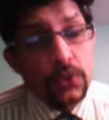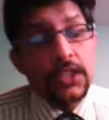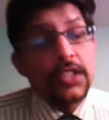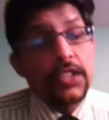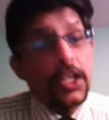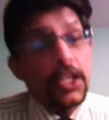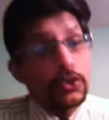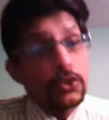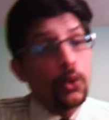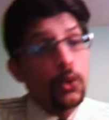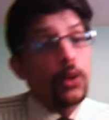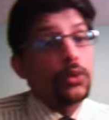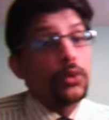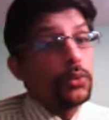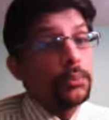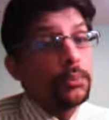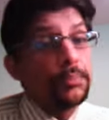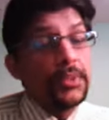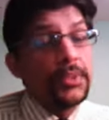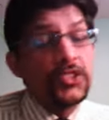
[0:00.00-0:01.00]
And that's what
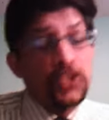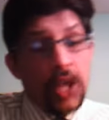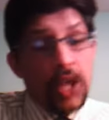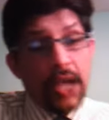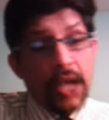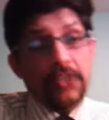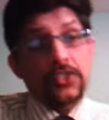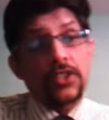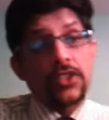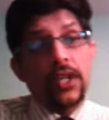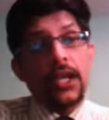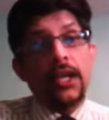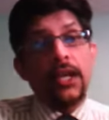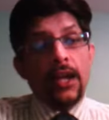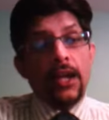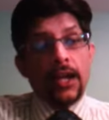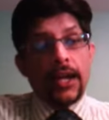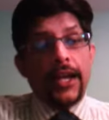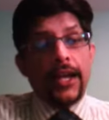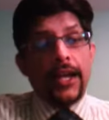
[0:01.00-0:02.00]
precisely
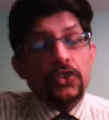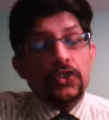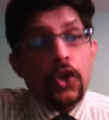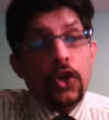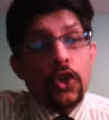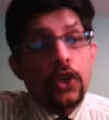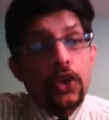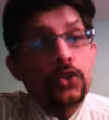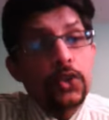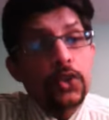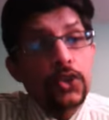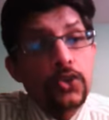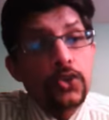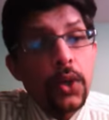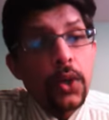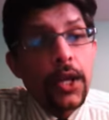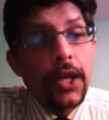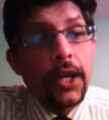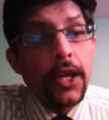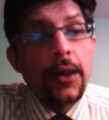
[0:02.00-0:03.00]
Ed Joyce was
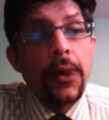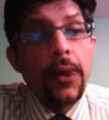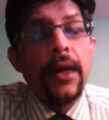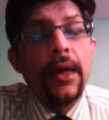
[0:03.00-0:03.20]
doing.